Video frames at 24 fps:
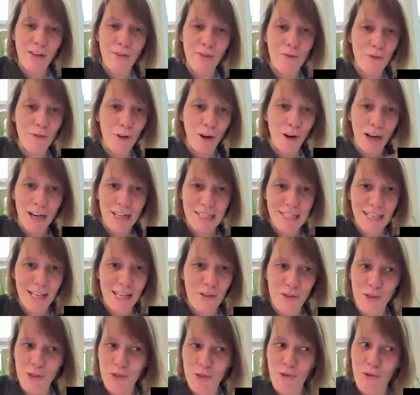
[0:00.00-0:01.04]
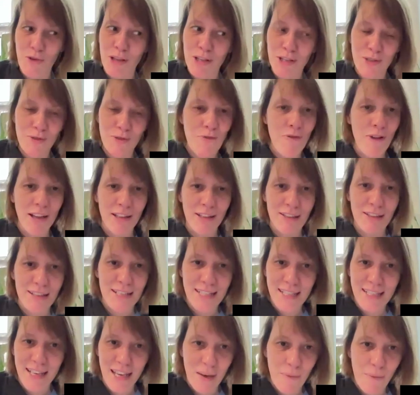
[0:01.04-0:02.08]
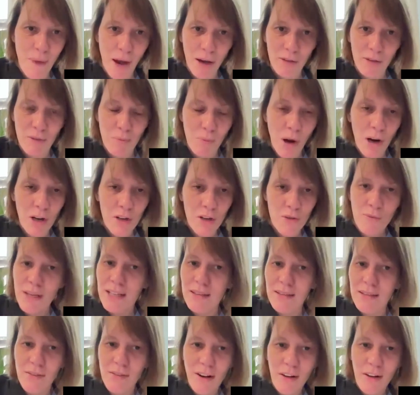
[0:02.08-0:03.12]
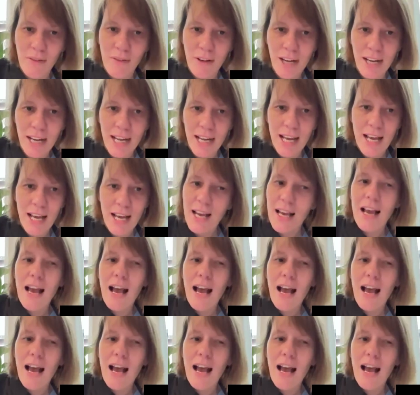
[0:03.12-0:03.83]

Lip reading: If you're asking your students to write an essay about the monument, there are really